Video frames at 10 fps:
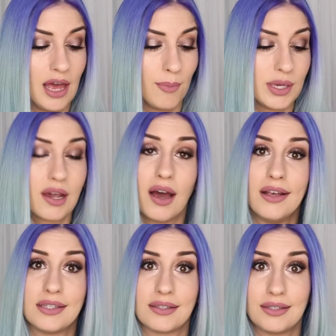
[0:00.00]

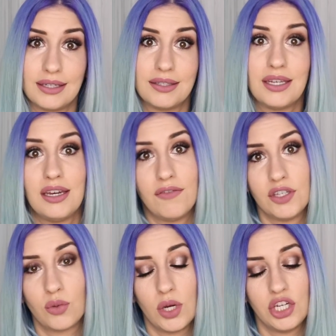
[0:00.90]
because 16 of the
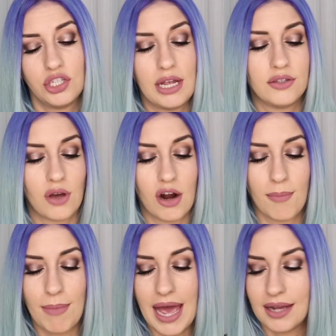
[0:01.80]
20 shades are
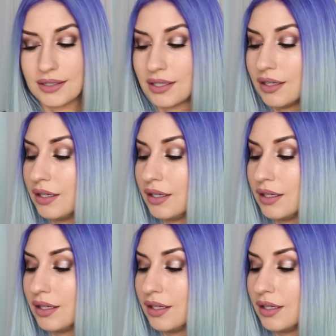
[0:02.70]
matte.